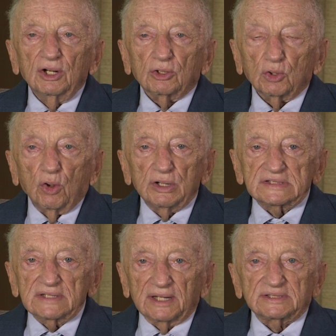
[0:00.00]
Law is
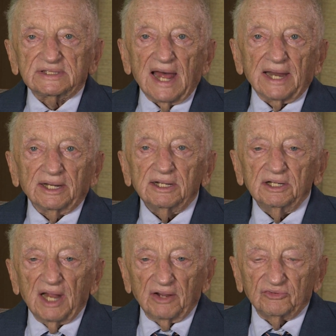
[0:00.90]
not static. It
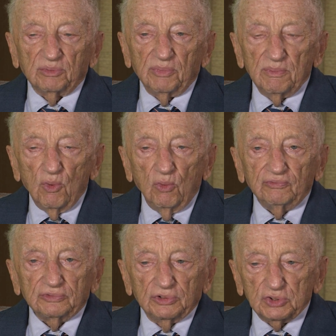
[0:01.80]
has to be
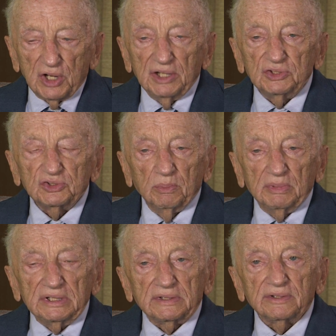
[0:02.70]
moved to change to
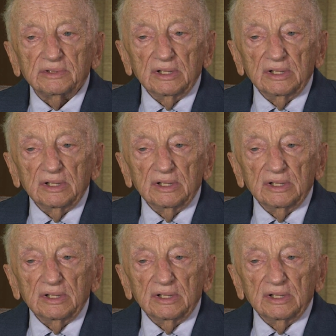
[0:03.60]
meet the